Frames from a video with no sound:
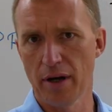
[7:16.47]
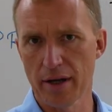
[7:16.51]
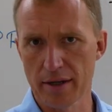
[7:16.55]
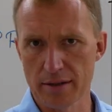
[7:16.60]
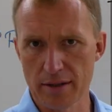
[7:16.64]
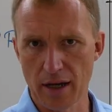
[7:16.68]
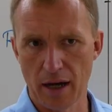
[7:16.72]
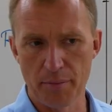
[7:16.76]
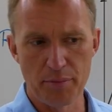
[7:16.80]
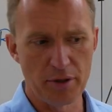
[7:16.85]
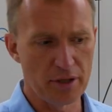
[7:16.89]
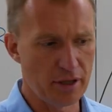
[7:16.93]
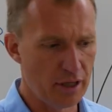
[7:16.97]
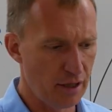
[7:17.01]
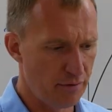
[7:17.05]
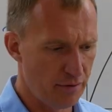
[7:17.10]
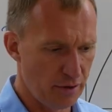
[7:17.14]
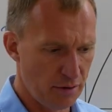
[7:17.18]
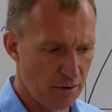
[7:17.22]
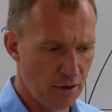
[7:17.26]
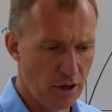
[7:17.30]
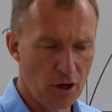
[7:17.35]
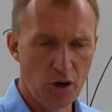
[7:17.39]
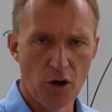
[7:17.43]
example
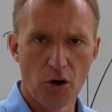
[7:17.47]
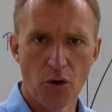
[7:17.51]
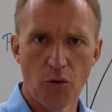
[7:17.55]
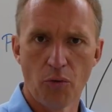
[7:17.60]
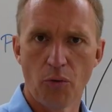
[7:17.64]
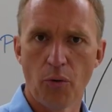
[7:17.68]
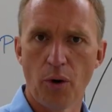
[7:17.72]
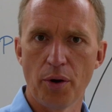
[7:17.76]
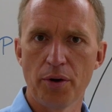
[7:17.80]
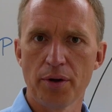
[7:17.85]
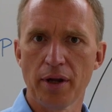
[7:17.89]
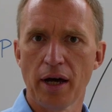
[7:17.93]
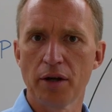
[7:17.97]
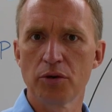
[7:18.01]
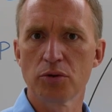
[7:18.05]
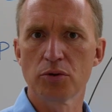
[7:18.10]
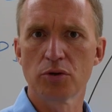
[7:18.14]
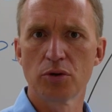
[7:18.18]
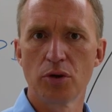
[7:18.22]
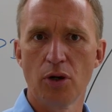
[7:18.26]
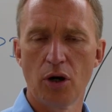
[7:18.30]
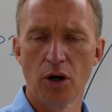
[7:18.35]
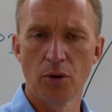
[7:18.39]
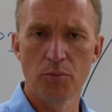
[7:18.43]
given one
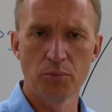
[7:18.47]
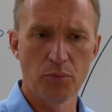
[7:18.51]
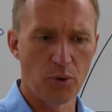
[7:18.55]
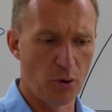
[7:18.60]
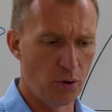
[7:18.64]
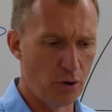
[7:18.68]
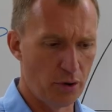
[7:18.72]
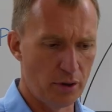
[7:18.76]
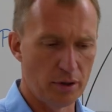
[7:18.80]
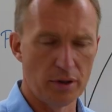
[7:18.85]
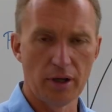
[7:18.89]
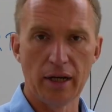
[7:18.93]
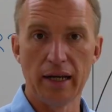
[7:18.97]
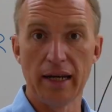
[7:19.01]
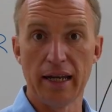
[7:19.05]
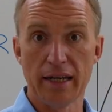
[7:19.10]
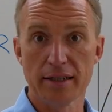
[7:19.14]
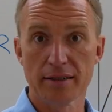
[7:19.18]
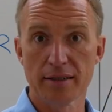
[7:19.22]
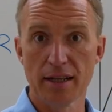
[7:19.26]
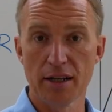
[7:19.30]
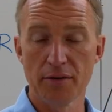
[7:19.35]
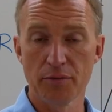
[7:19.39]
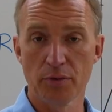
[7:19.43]
nanocoulomb or
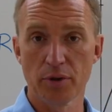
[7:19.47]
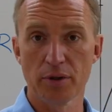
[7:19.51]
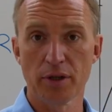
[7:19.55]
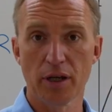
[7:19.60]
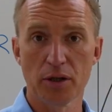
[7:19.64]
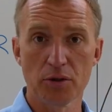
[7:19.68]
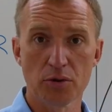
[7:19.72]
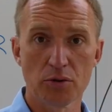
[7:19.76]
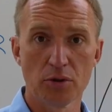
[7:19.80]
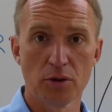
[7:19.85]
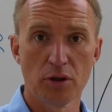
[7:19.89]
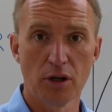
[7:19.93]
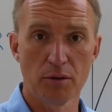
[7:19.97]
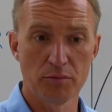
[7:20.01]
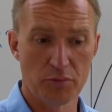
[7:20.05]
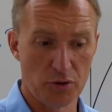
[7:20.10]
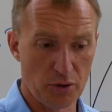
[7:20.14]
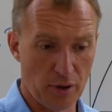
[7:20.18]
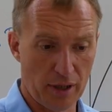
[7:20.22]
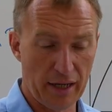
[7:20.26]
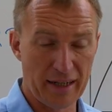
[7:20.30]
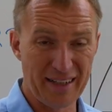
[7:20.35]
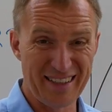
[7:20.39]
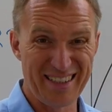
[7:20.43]
less than one nanocoulomb,
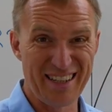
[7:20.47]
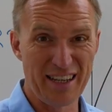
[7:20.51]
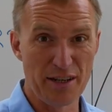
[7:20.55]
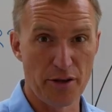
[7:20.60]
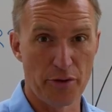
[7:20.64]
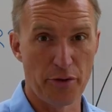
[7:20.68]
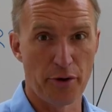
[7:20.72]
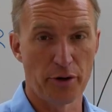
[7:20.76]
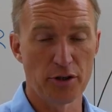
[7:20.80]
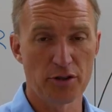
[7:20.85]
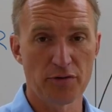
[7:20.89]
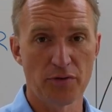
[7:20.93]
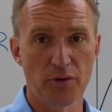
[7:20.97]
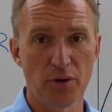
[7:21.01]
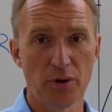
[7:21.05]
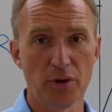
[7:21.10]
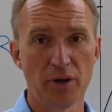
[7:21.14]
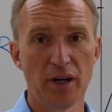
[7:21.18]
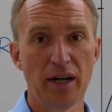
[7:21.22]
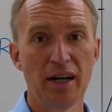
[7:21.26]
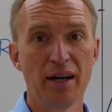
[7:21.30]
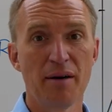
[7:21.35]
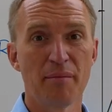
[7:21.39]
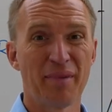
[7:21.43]
so I can see the noise floor,